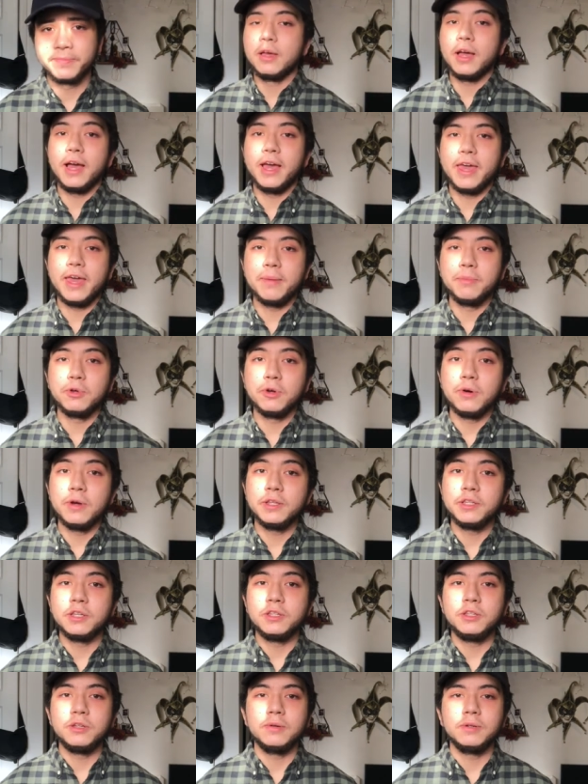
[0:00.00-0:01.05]
I am going
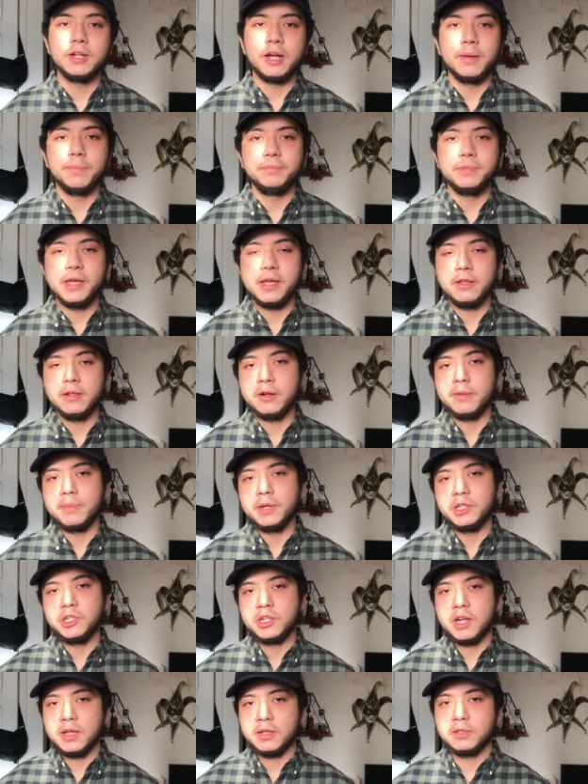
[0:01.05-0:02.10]
to do an update on my
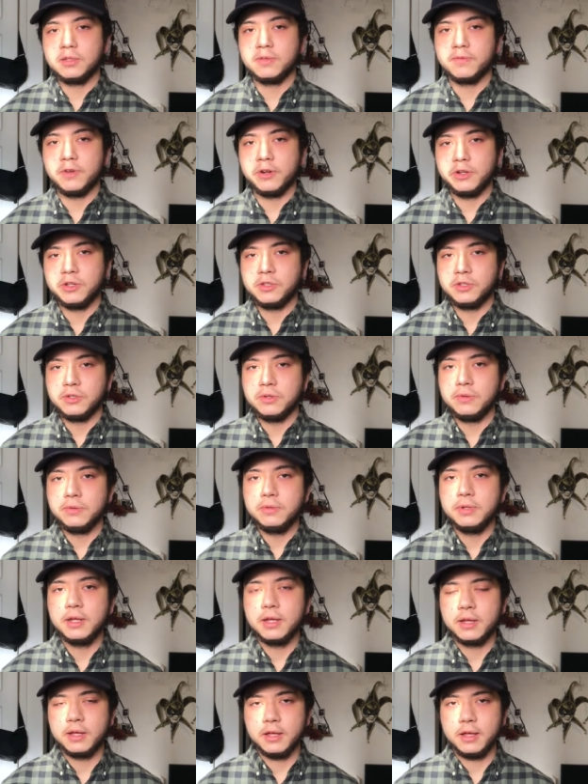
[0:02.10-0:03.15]
chest very soon.
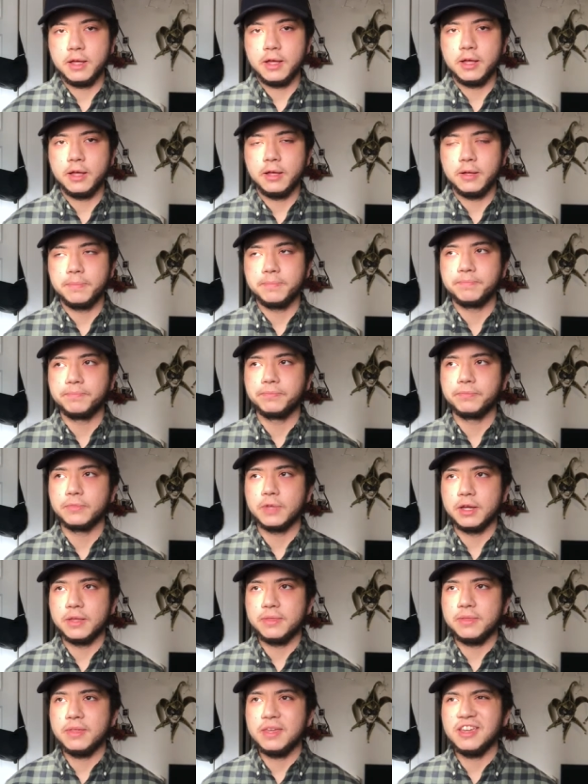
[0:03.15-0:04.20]

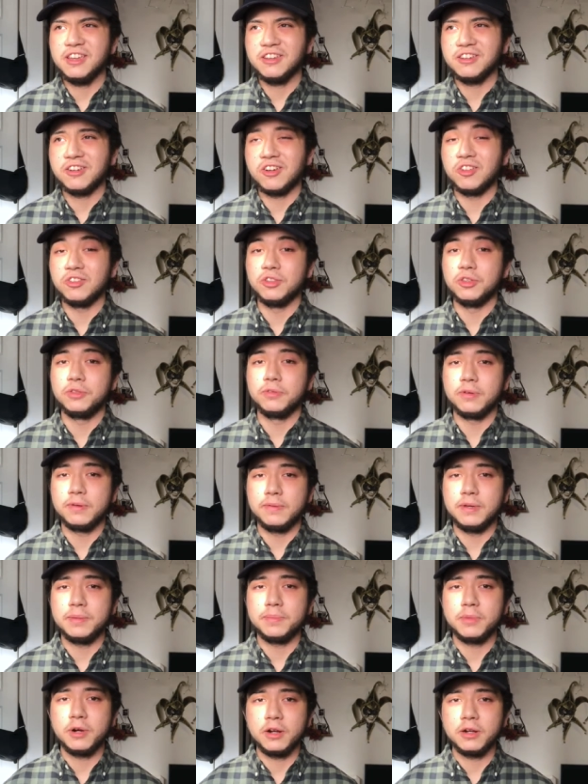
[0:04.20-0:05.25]
I think on the
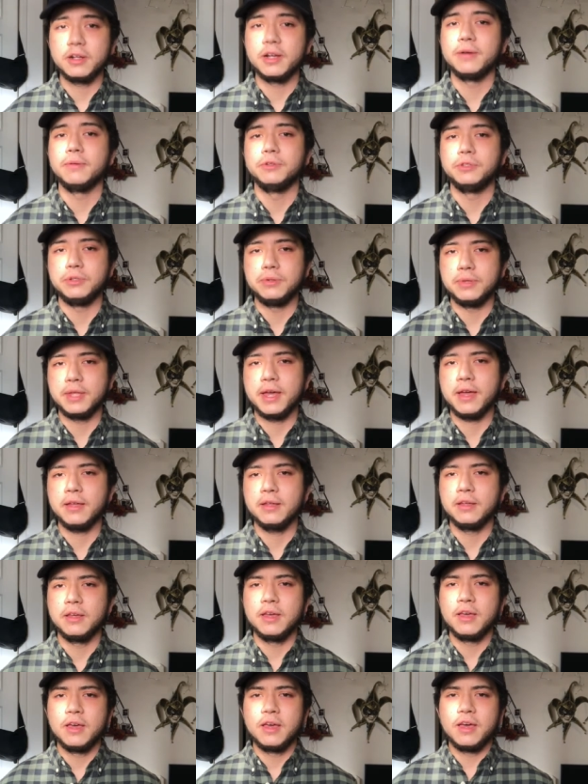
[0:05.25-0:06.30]
3-week mark I will do that.
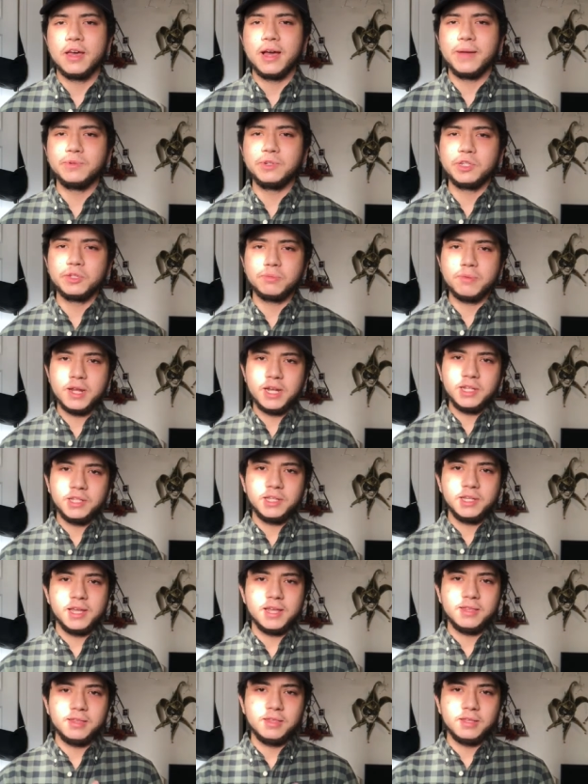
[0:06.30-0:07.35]
I'm just waiting to
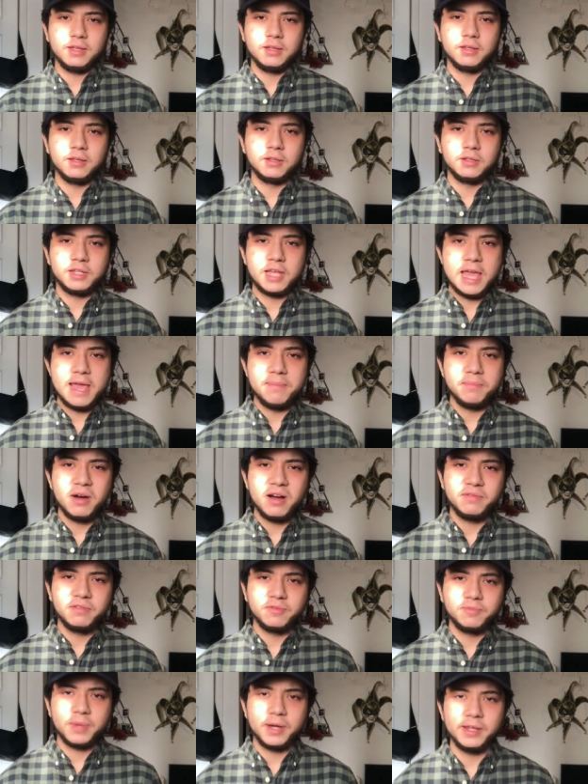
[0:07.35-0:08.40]
get the tape
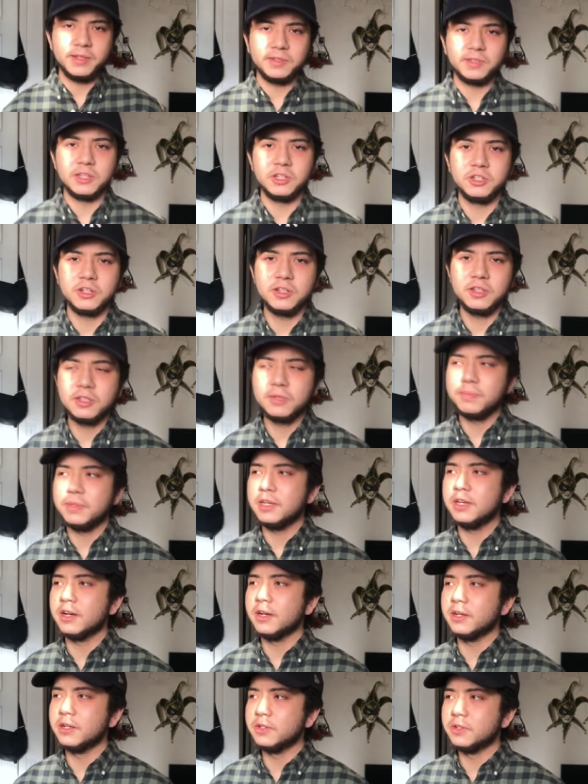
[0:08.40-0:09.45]
off of my incisions
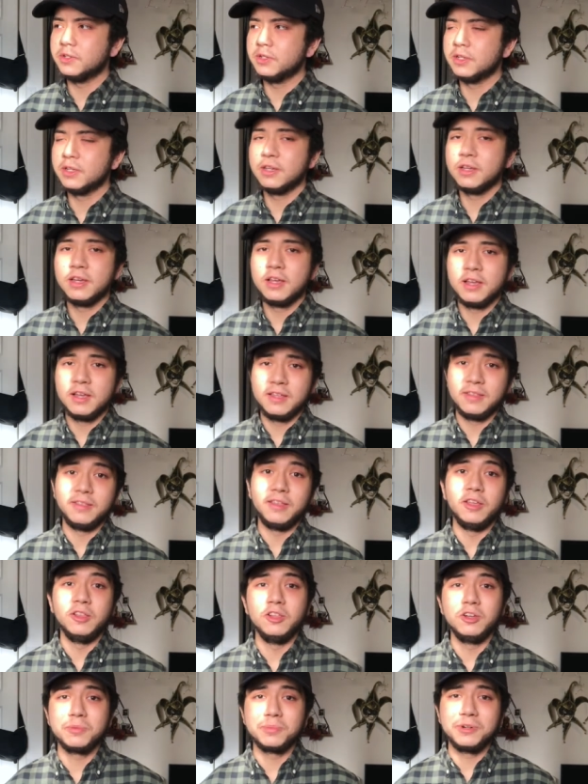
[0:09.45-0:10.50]
because
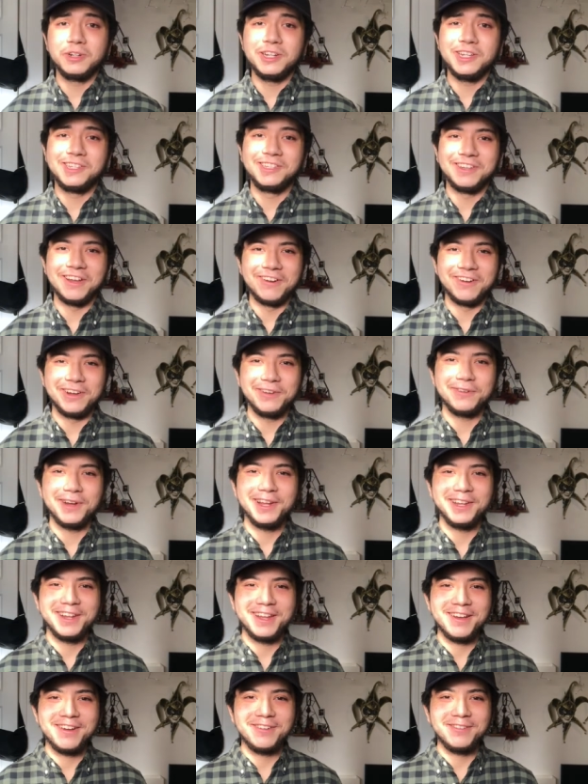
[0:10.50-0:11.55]
they look pretty scary
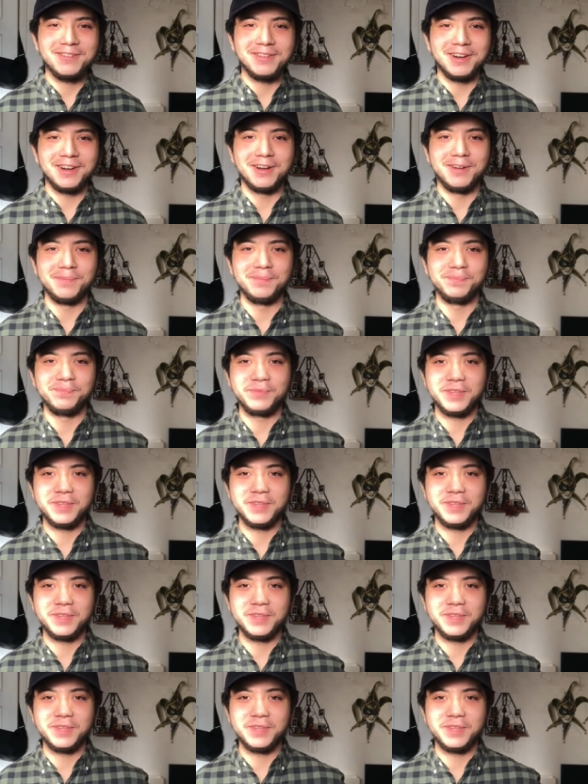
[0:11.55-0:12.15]
right now.